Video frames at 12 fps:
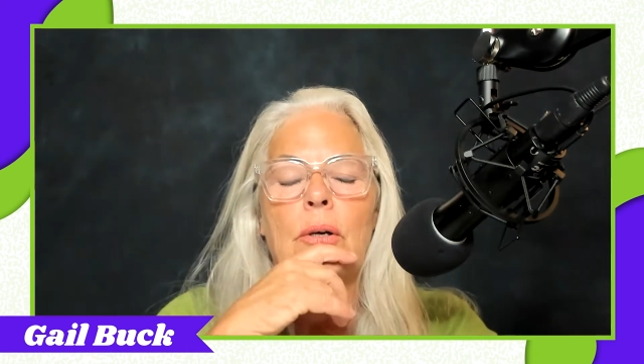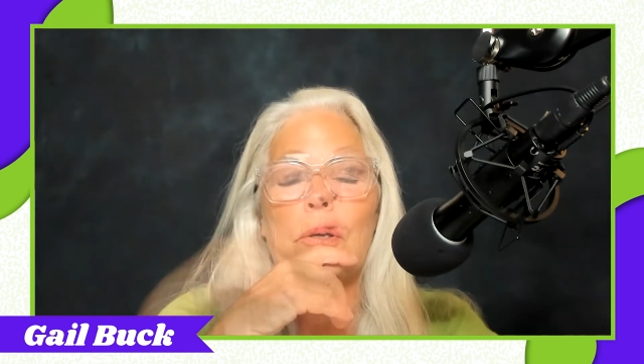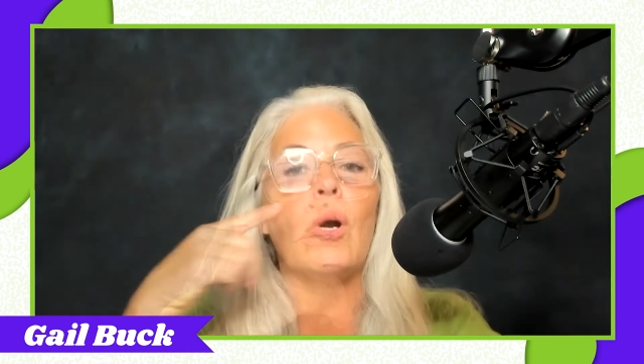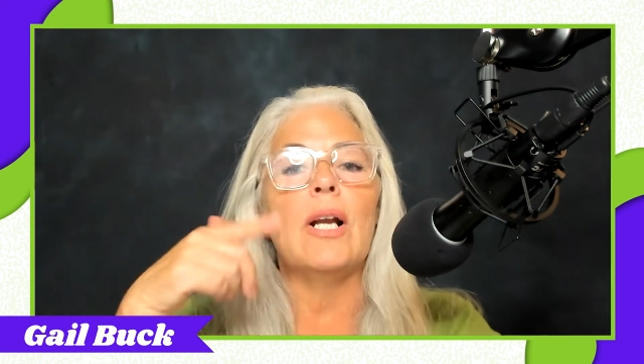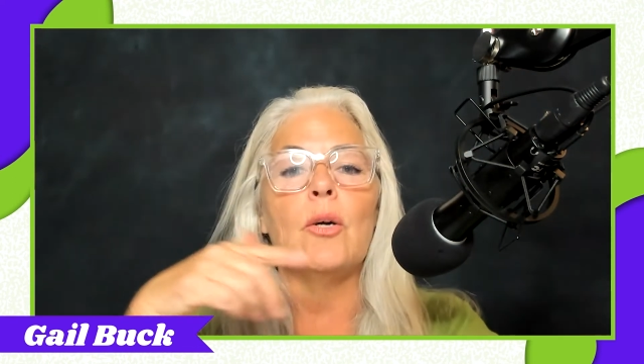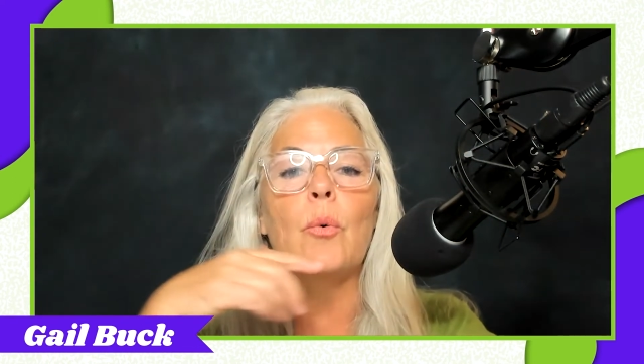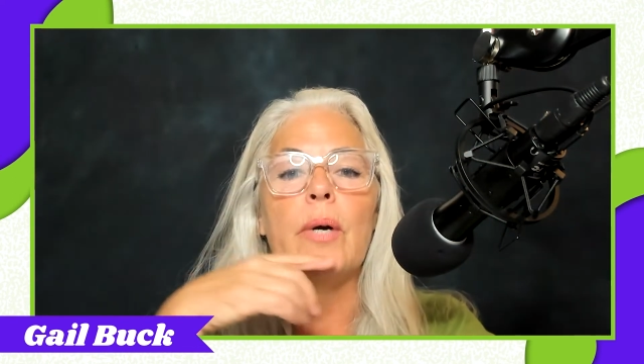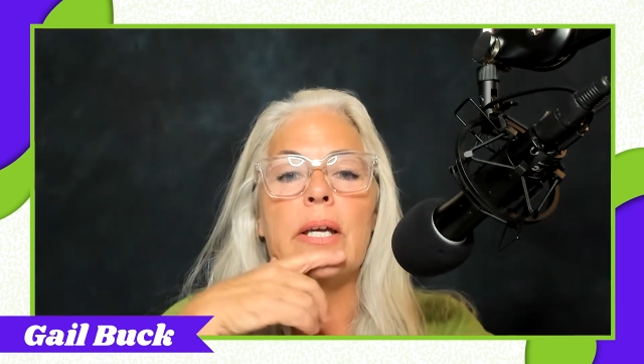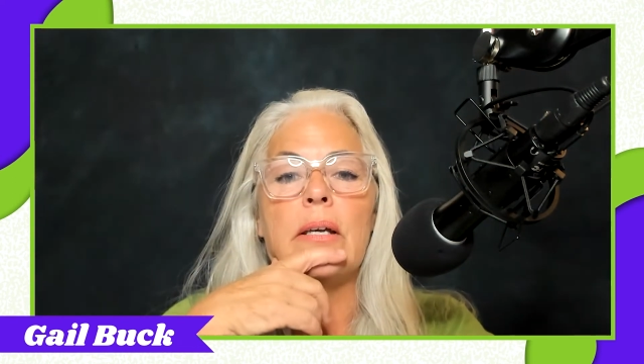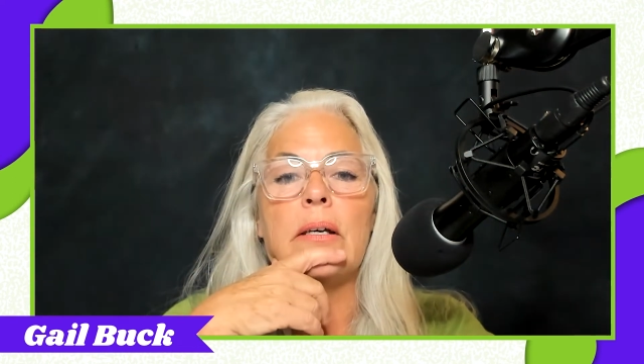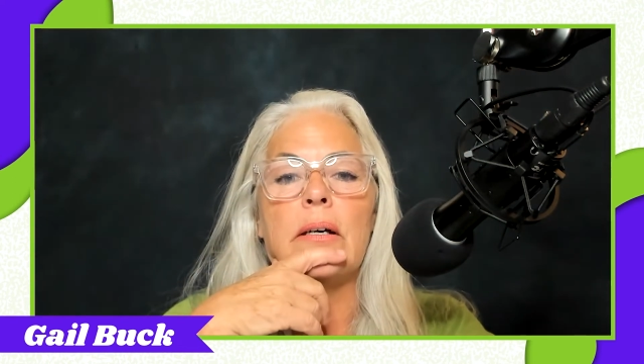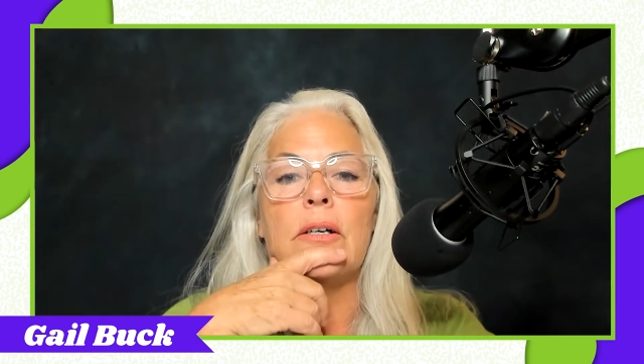chronic
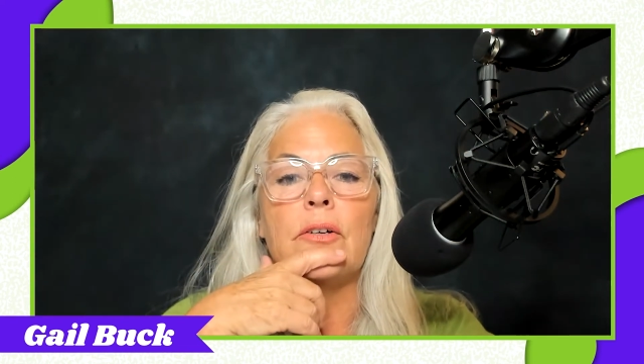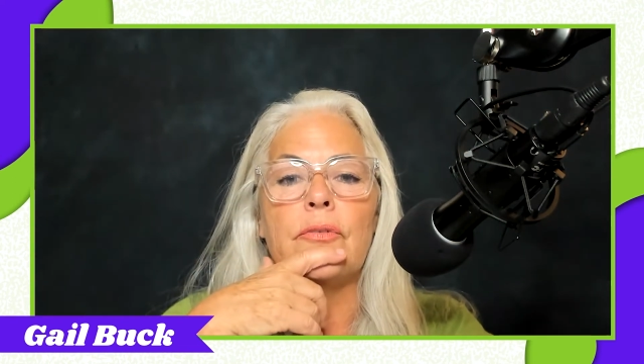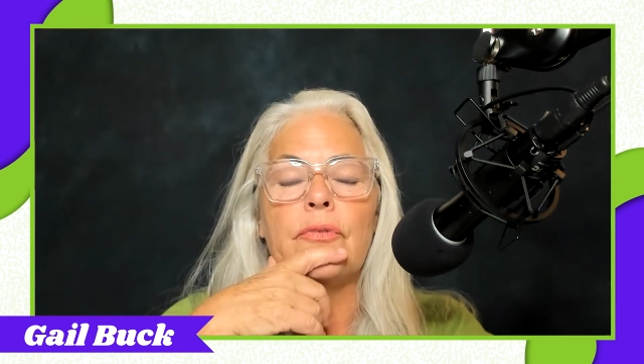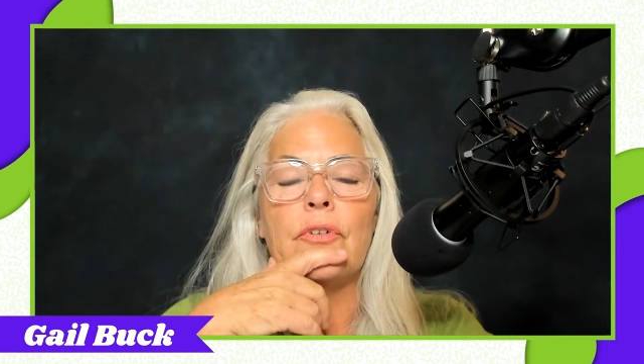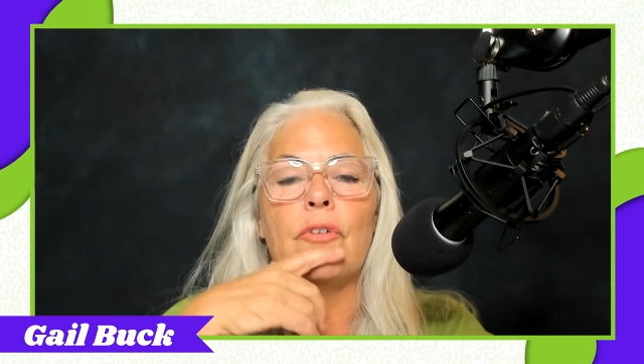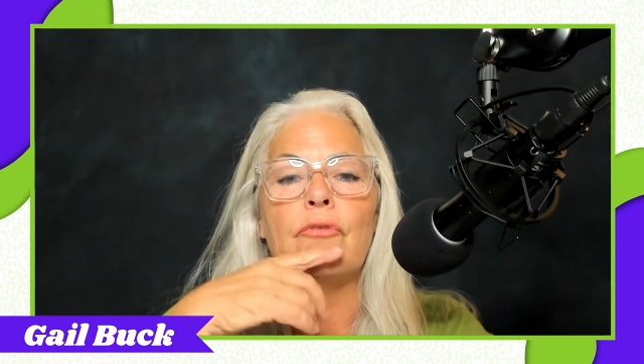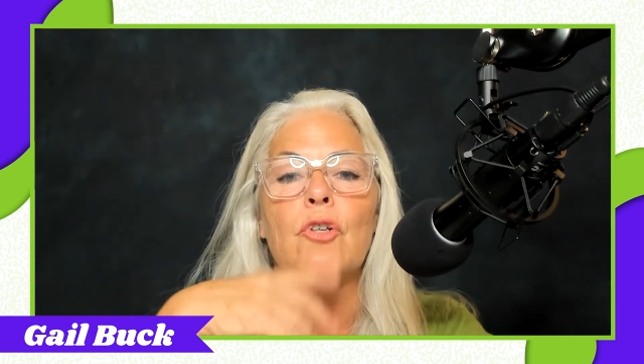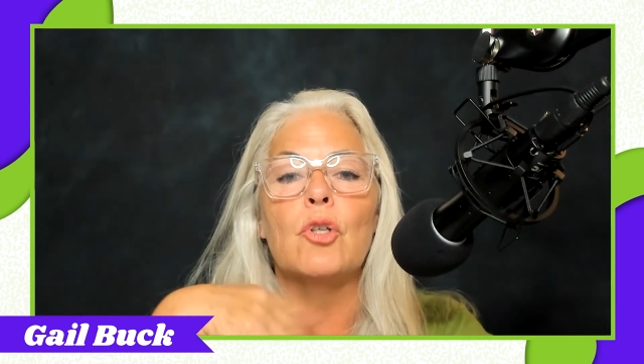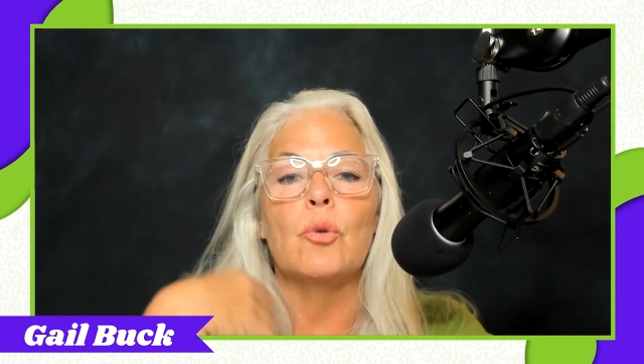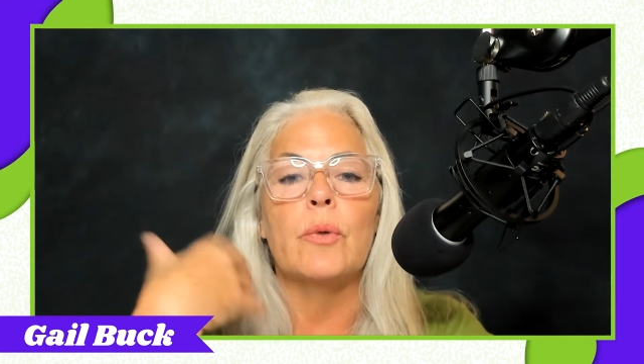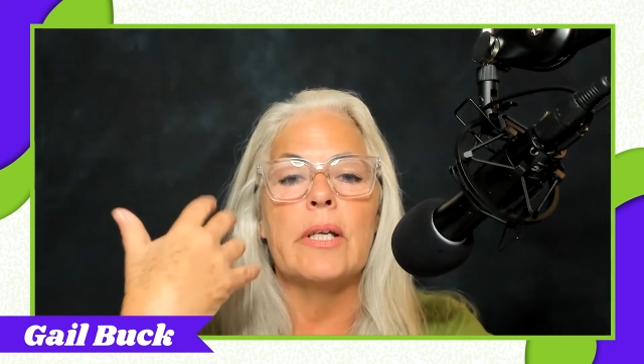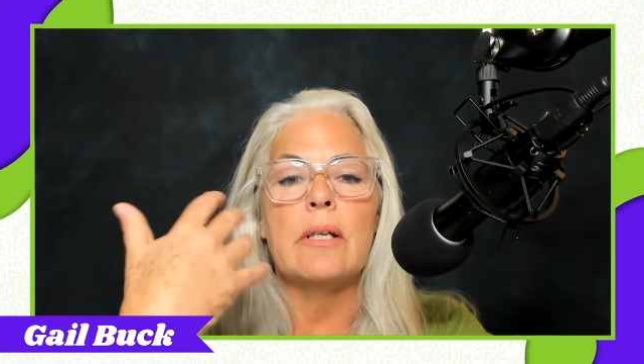way of
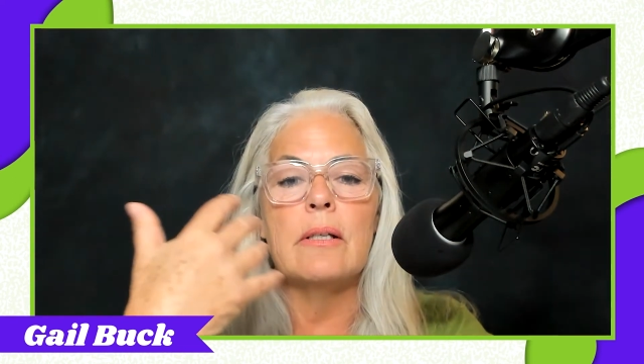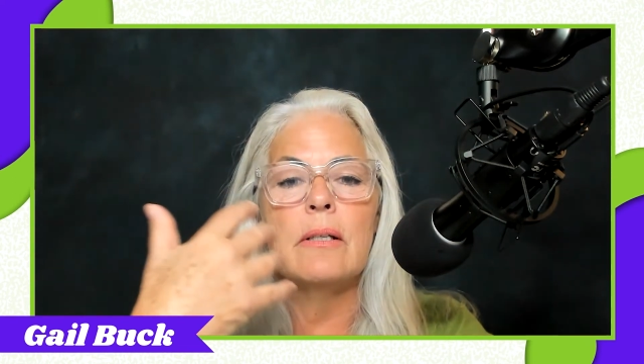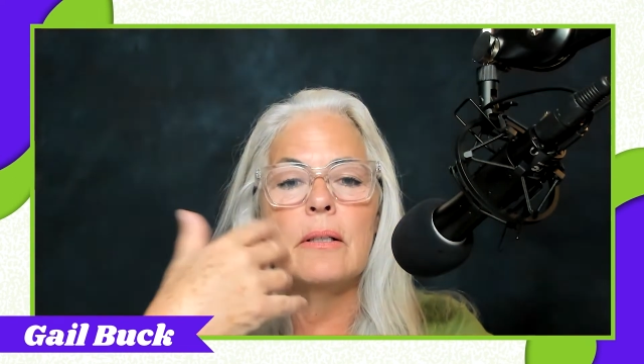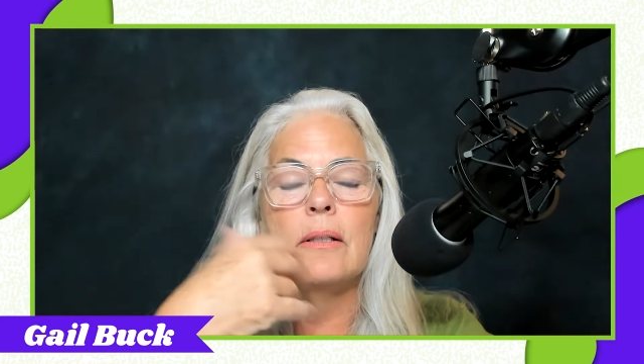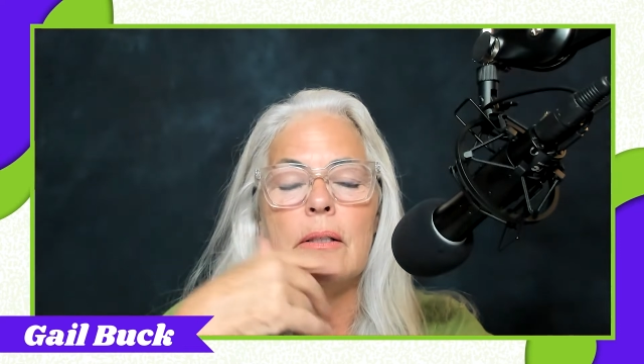viewing